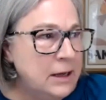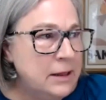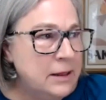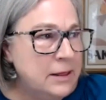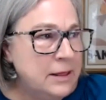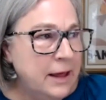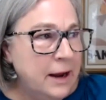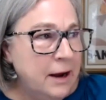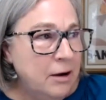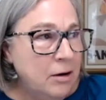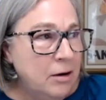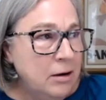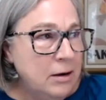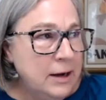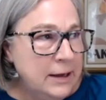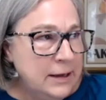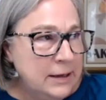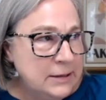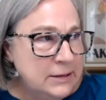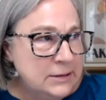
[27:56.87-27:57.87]
there
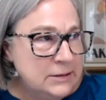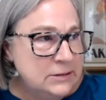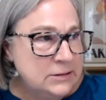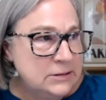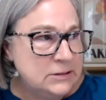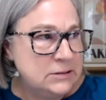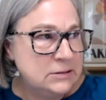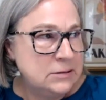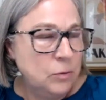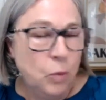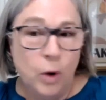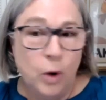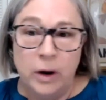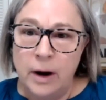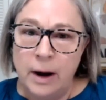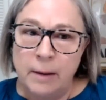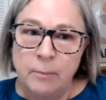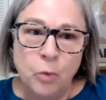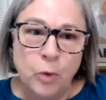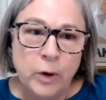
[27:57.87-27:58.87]
is where
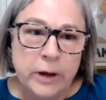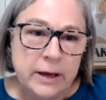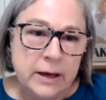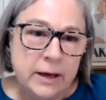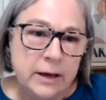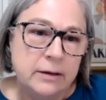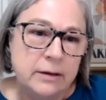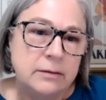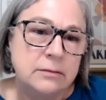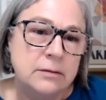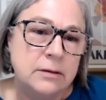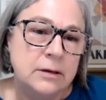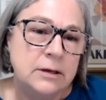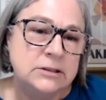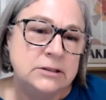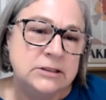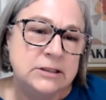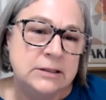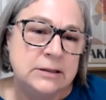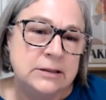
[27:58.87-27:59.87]
I'm weak,
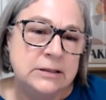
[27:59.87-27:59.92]
is in